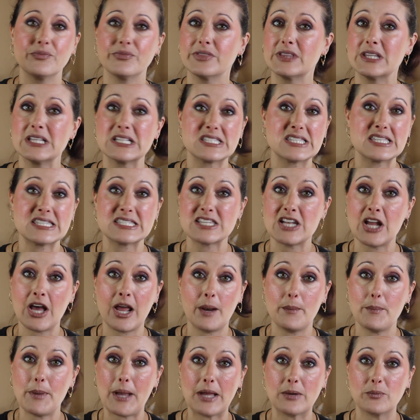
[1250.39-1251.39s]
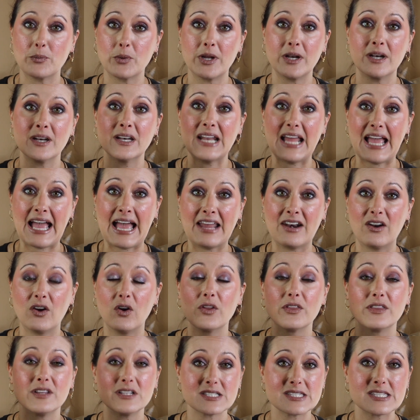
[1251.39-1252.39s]
this is not a bad one at
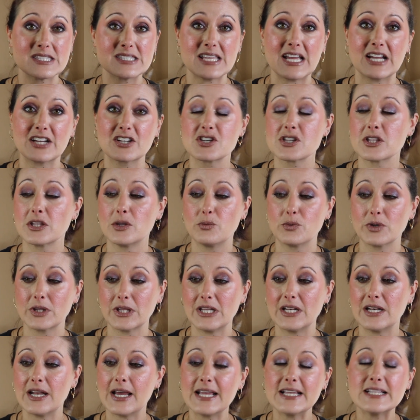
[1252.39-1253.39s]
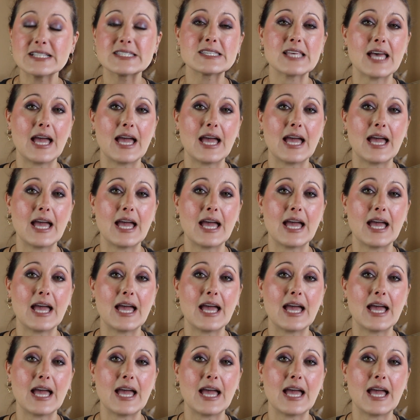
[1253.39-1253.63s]
all. This is actually really nice.